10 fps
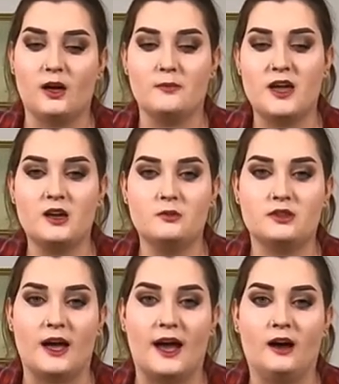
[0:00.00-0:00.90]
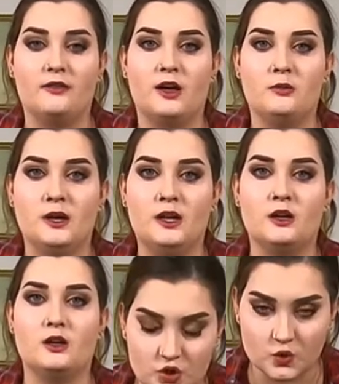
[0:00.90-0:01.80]
makeup with a half
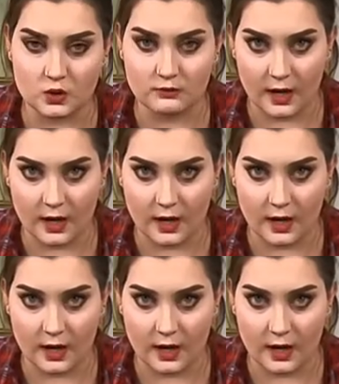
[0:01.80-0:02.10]
helmet, short